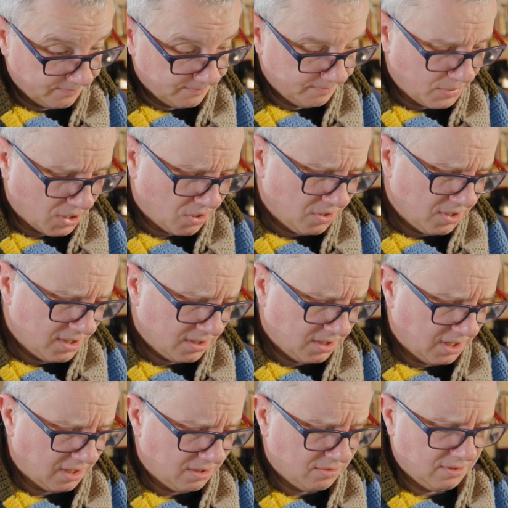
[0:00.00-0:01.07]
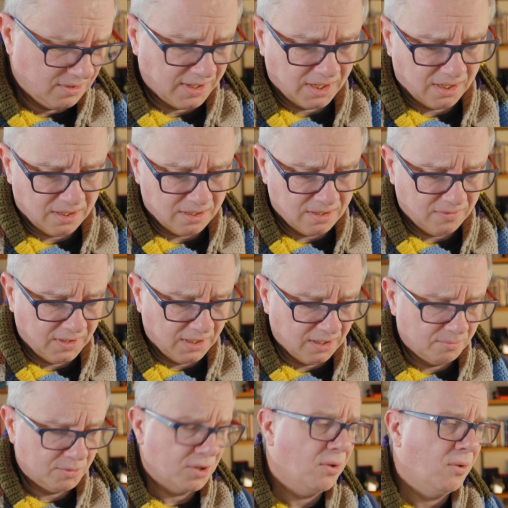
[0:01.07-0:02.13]
But honestly, I don't think it
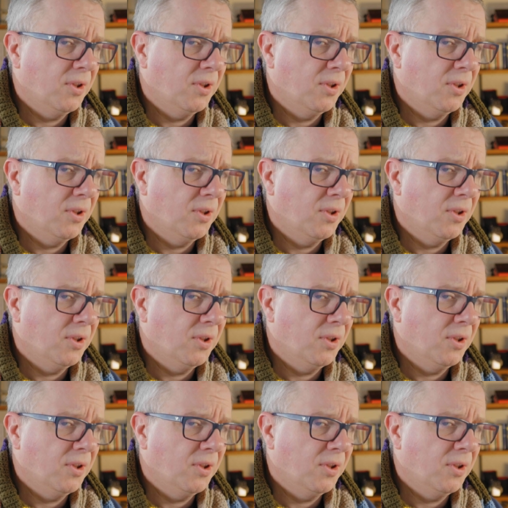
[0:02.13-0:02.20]
develops all